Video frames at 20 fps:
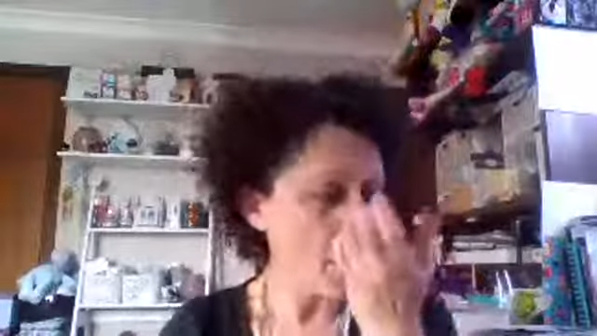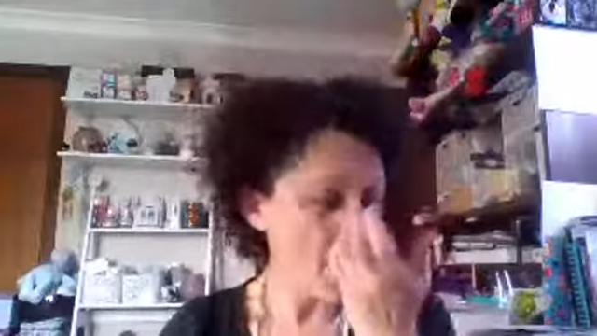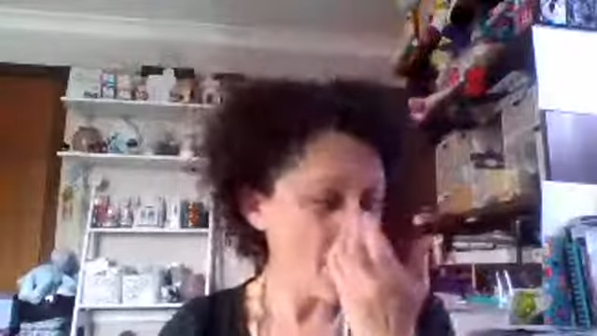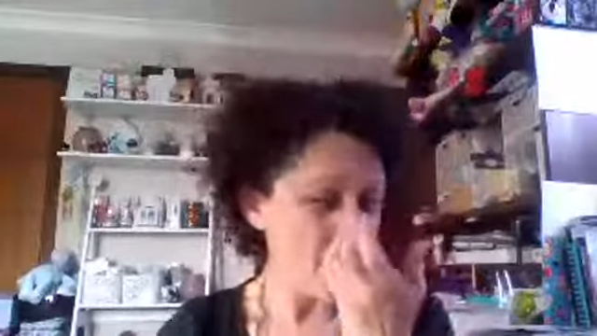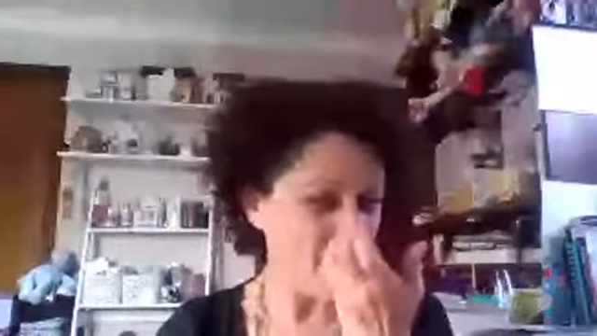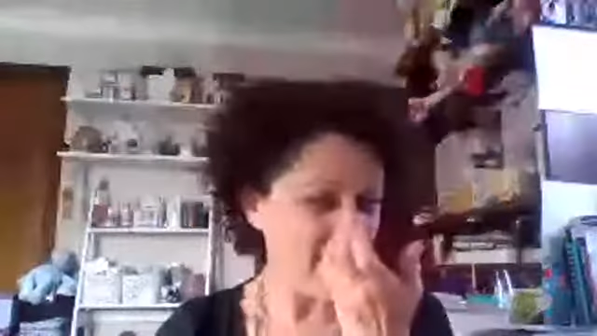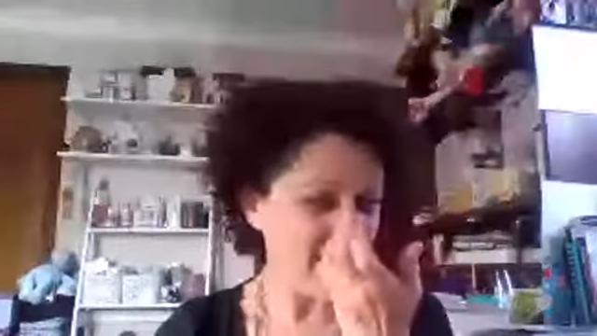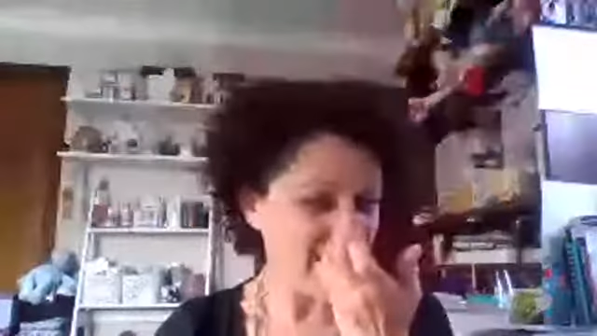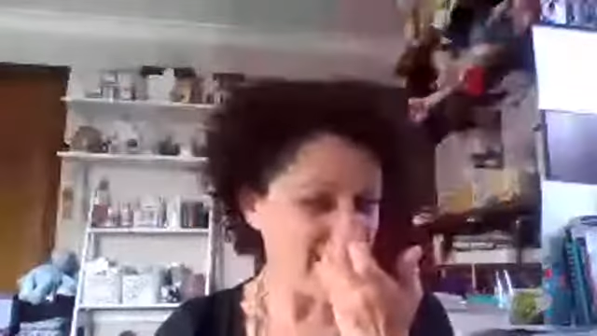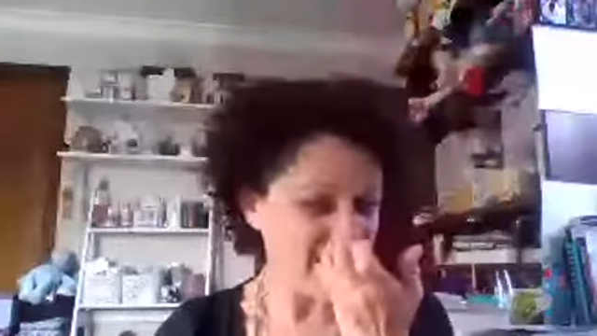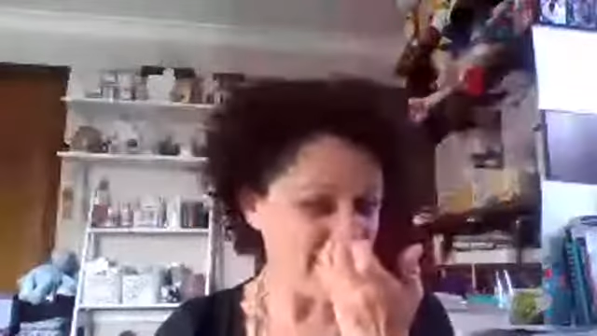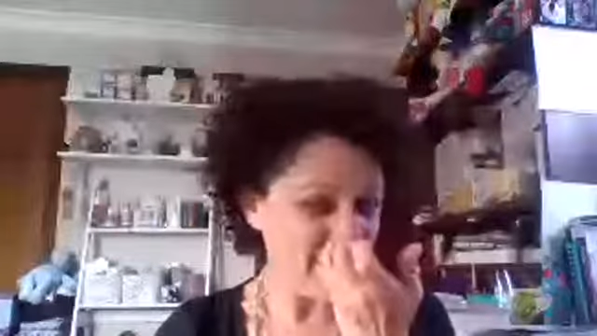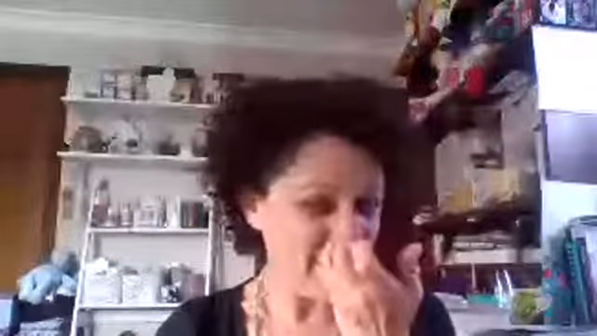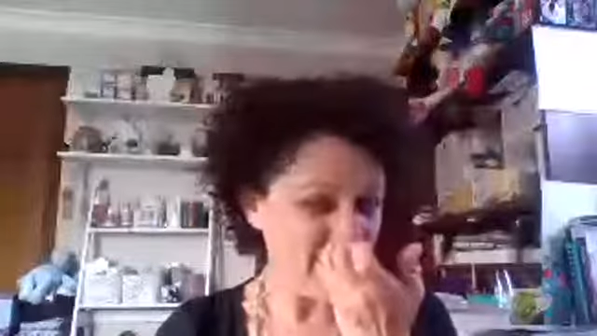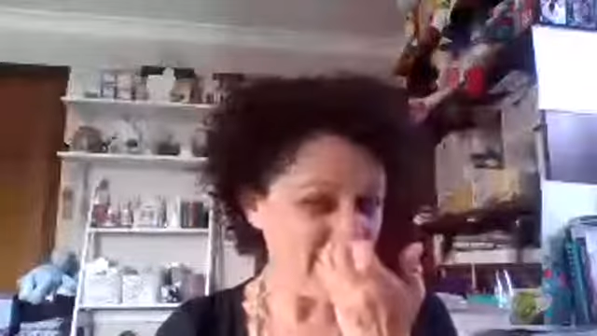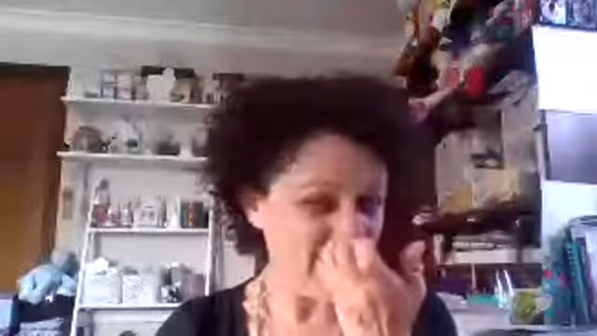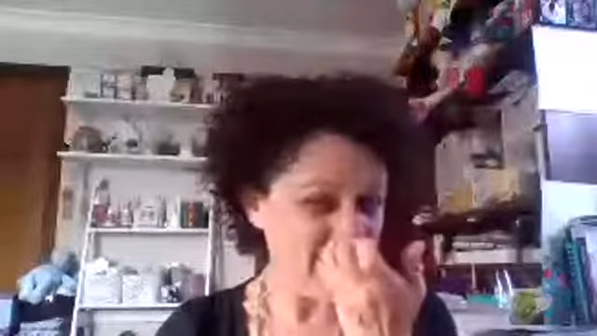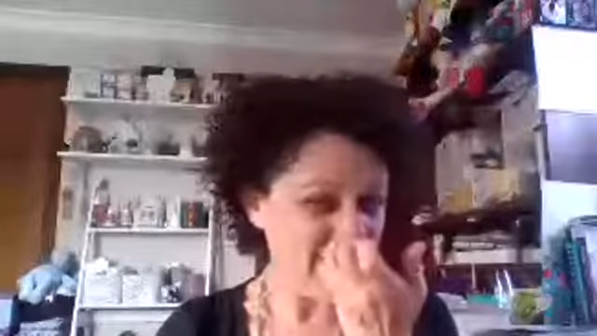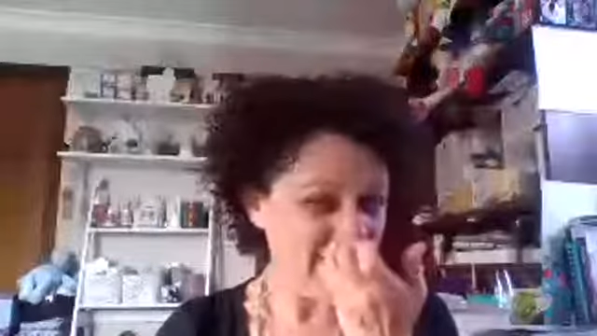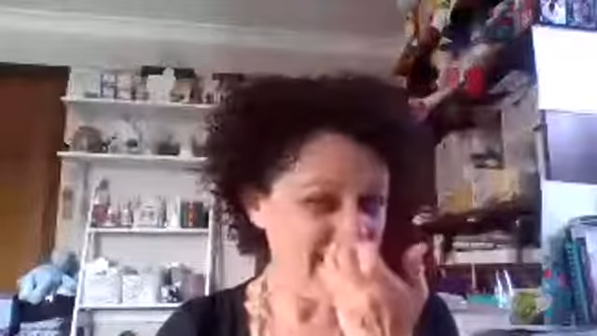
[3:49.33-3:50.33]
but it's not
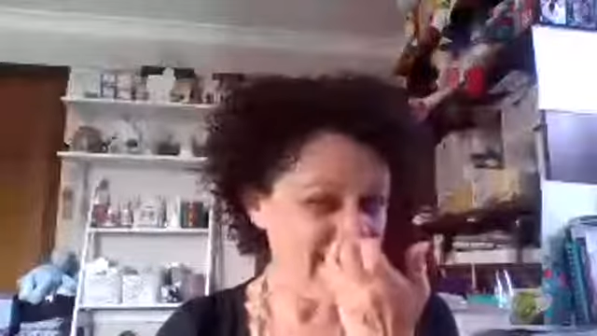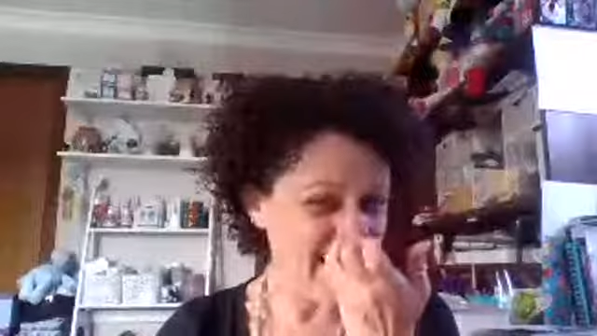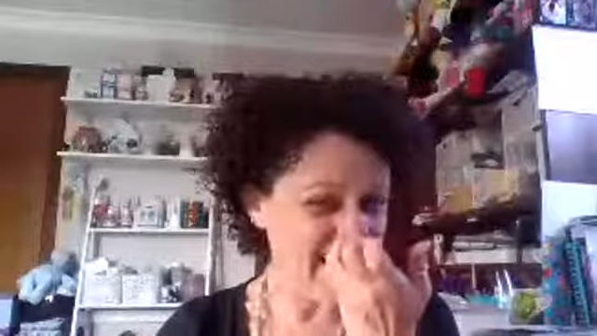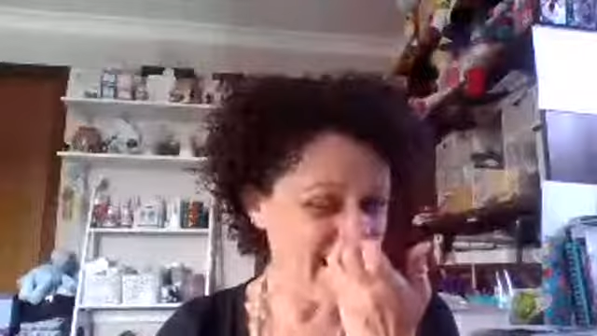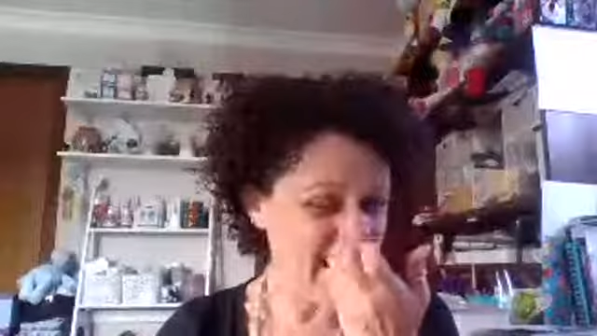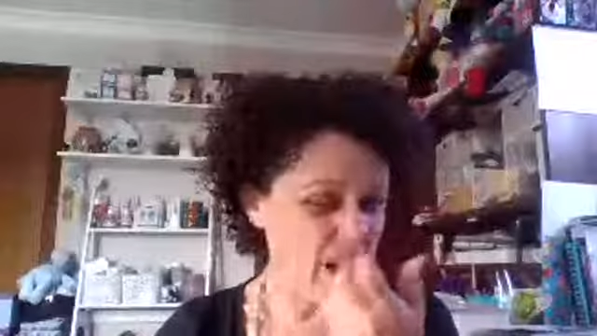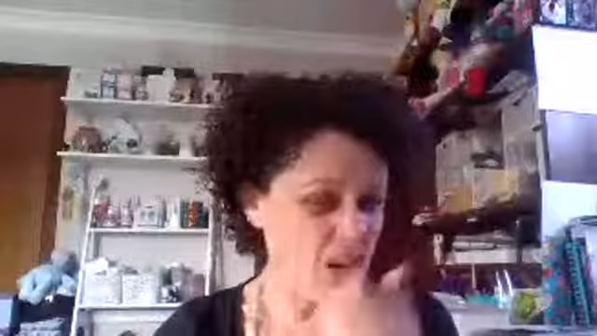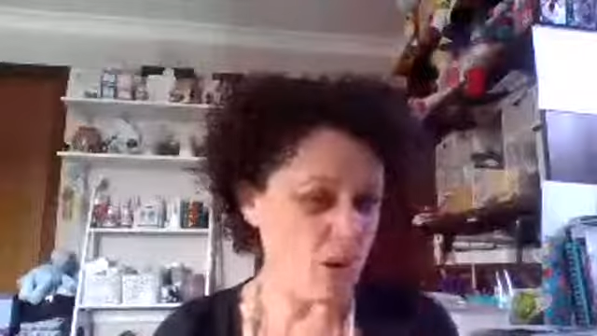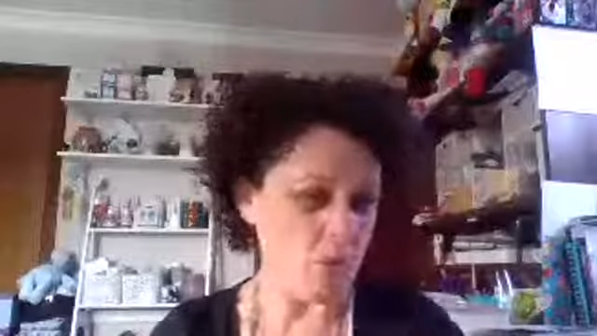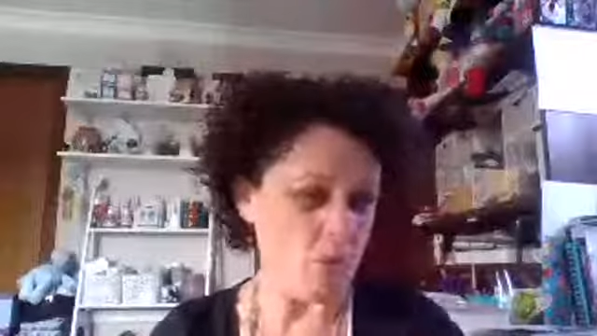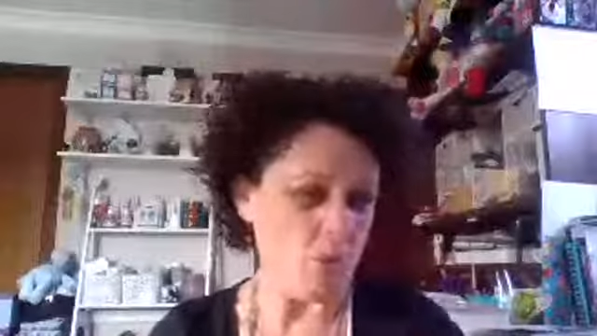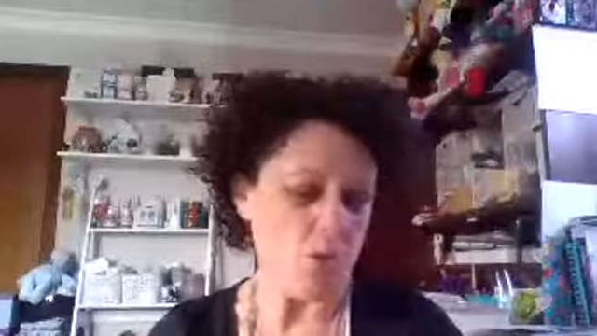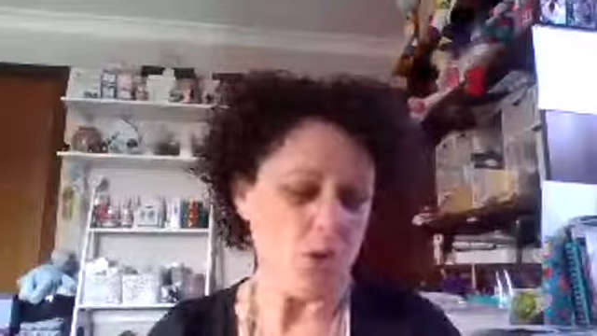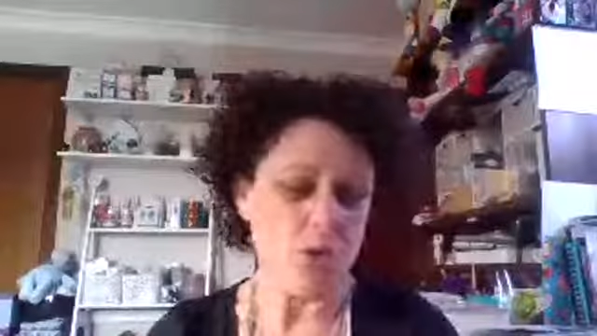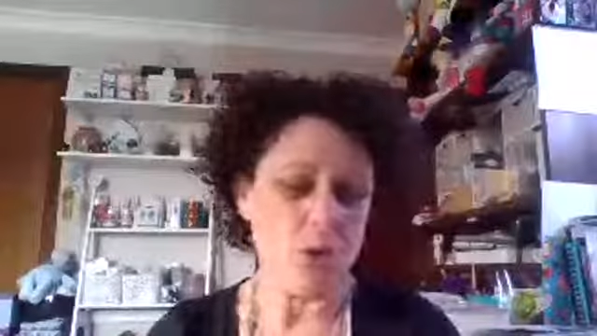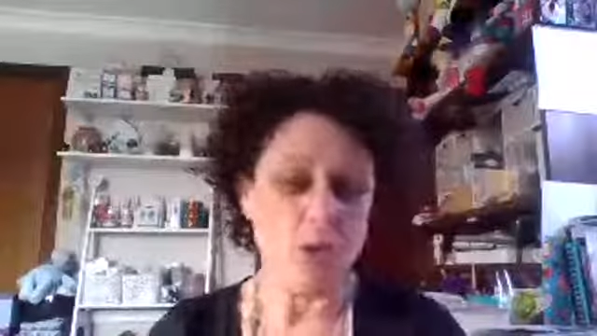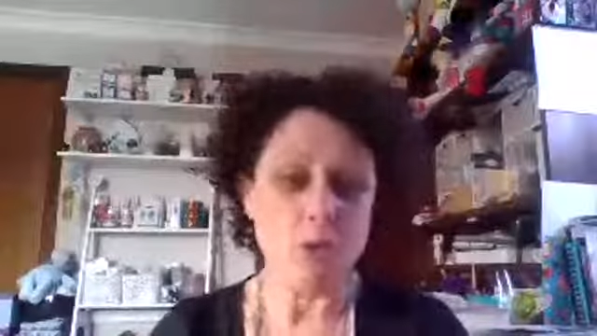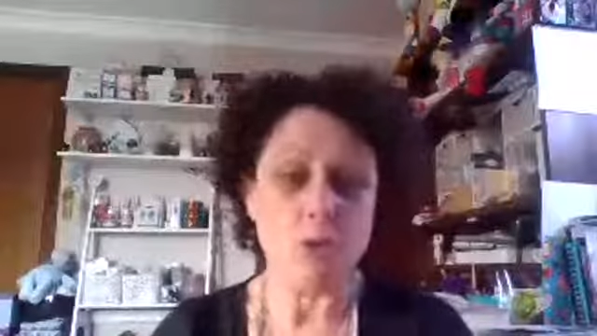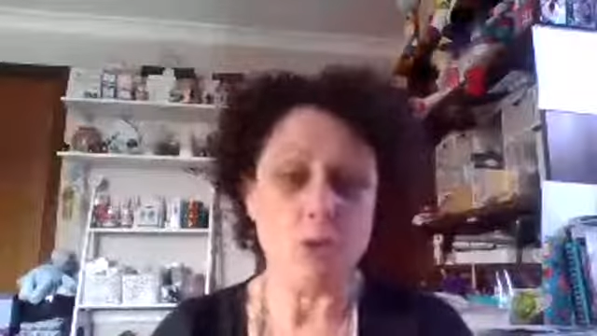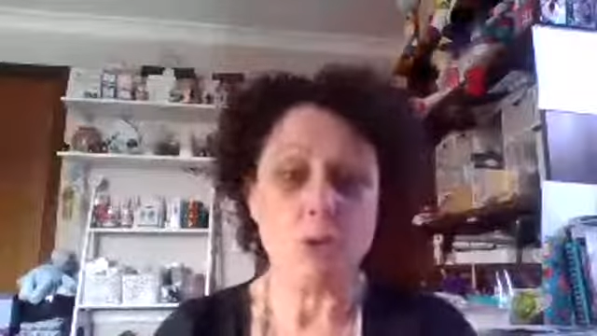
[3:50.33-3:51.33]
turned out how I
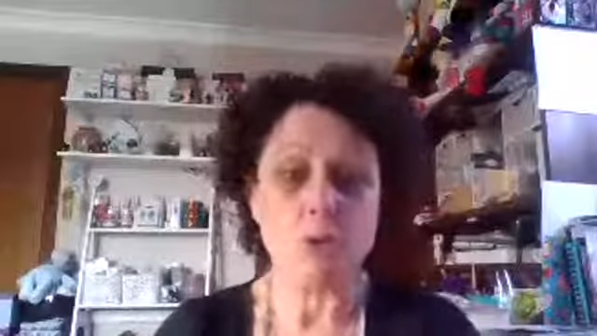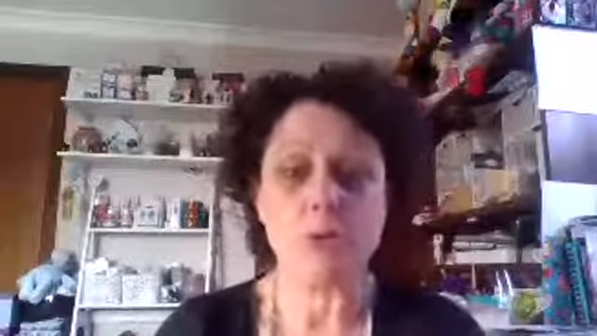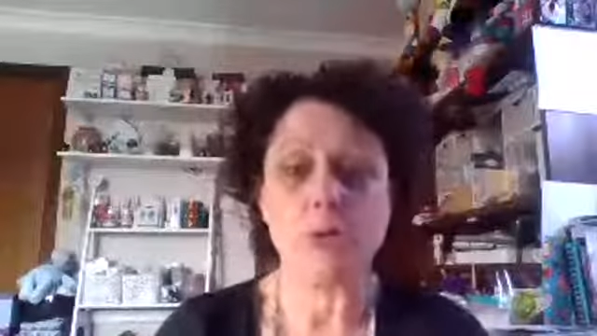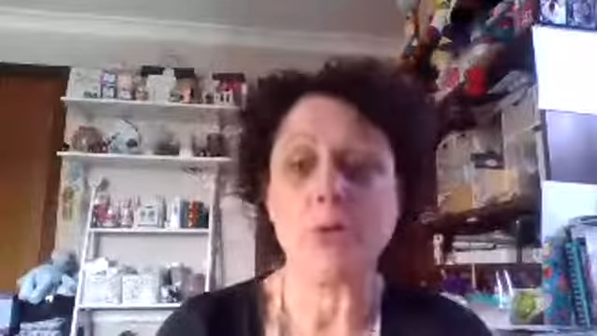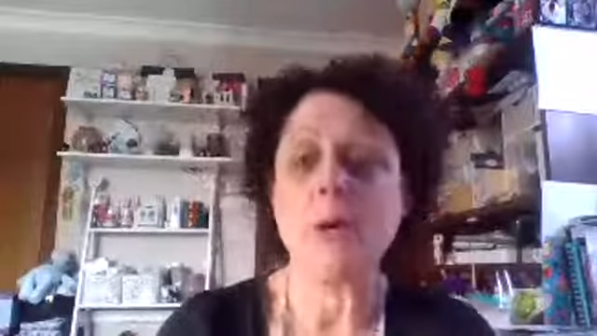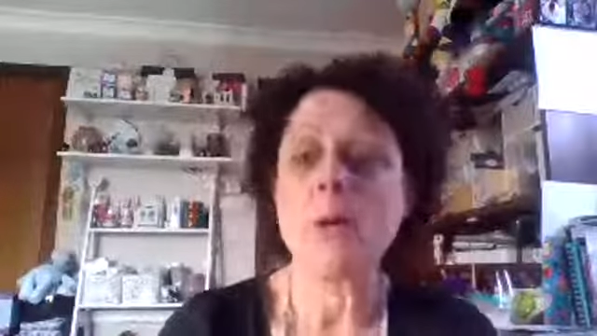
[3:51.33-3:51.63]
wanted to.